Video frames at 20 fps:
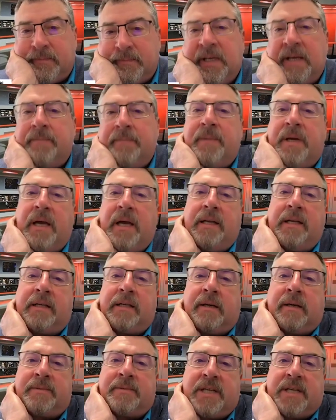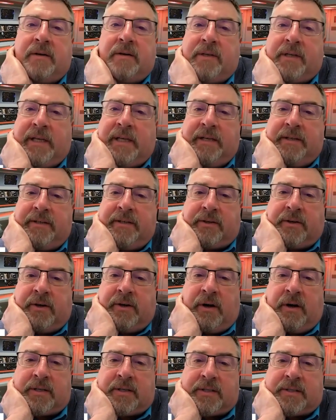Yep. And it comes down again to
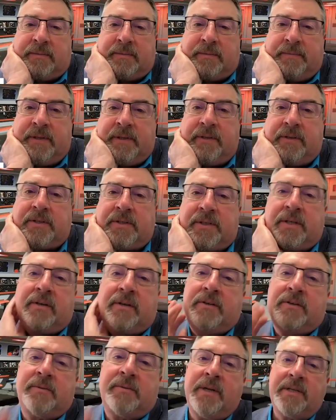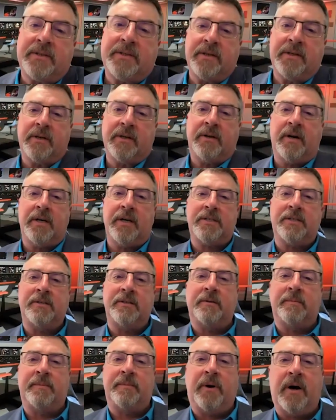cost. Here's, here's what it's going to cost in
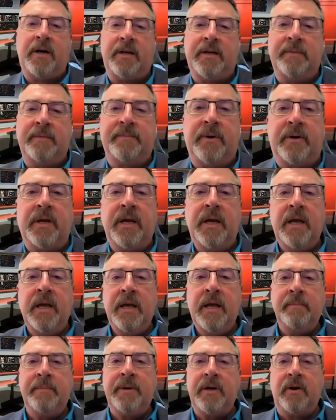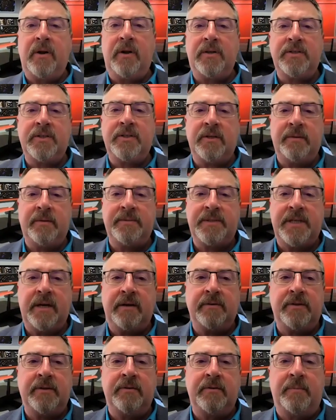your pocketbook, but it also comes down
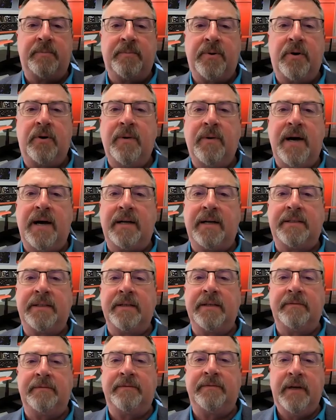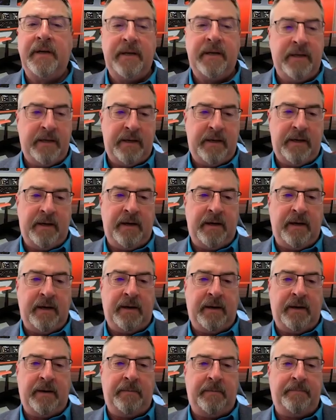to a proactive.
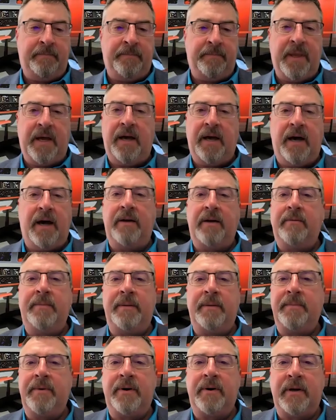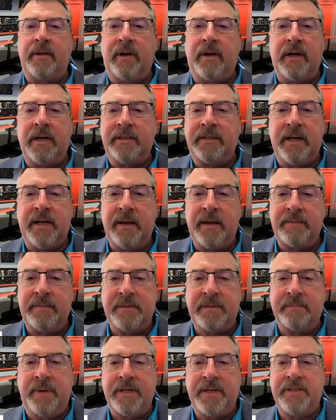Um, I, I remember a lot of times
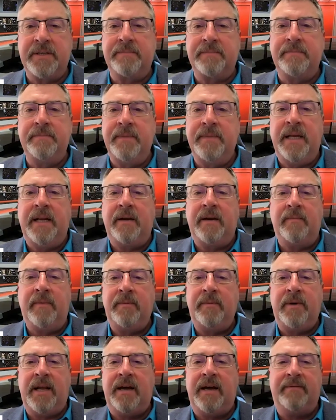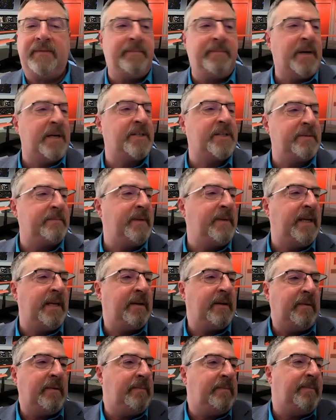a budget meeting, we would have a budget
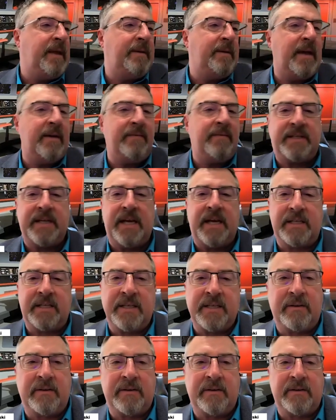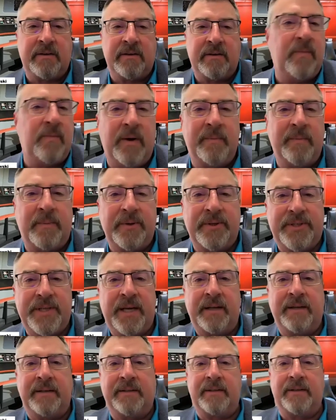meeting. We may have a tax increase of one
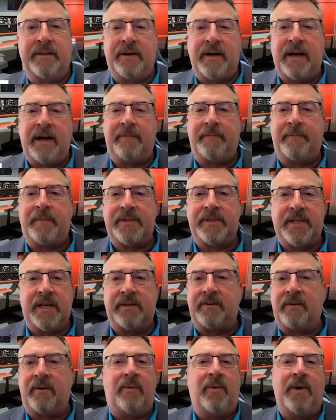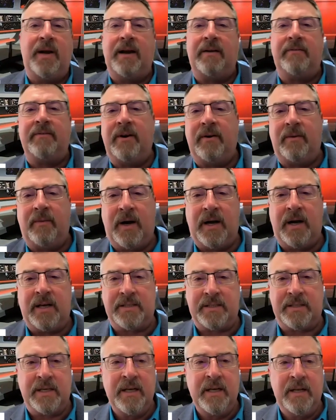percent or a half percent or whatever it
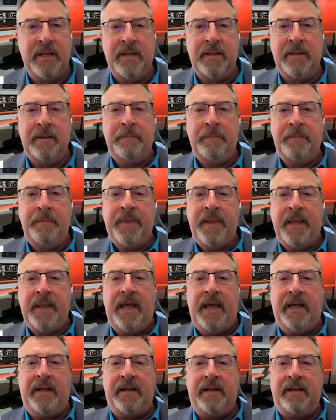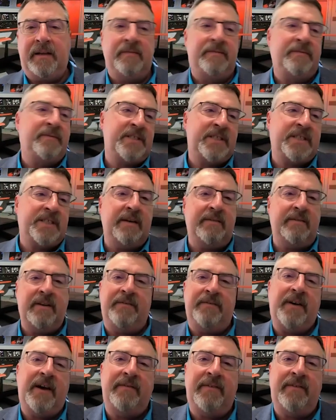was. And out of
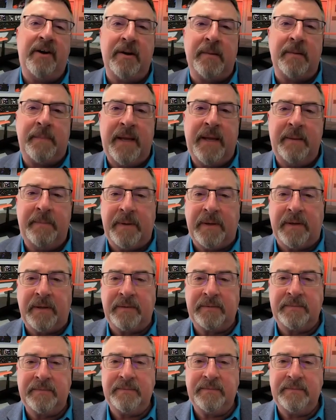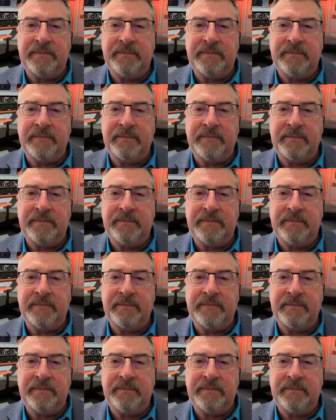seventy-five hundred people,